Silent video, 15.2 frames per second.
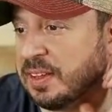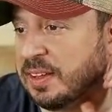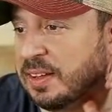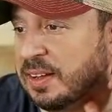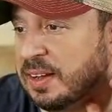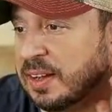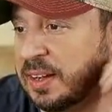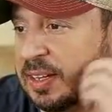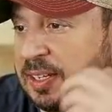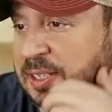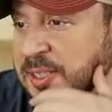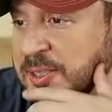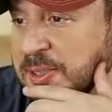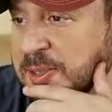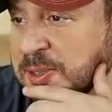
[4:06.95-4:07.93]

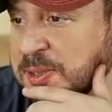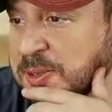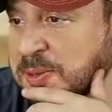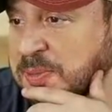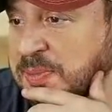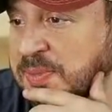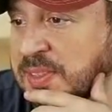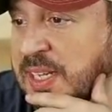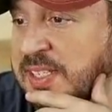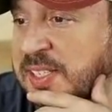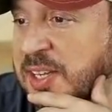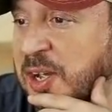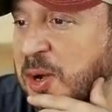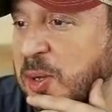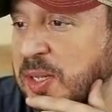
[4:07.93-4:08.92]
Um, let's
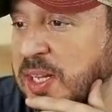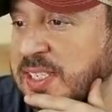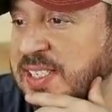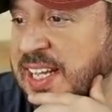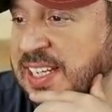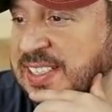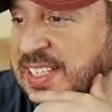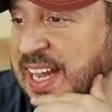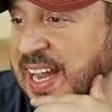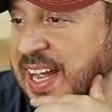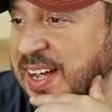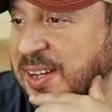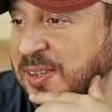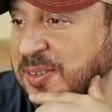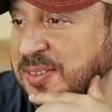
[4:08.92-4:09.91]
go. Let's get
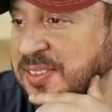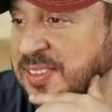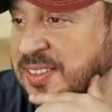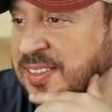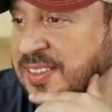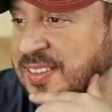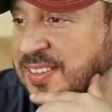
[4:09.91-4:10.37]
down.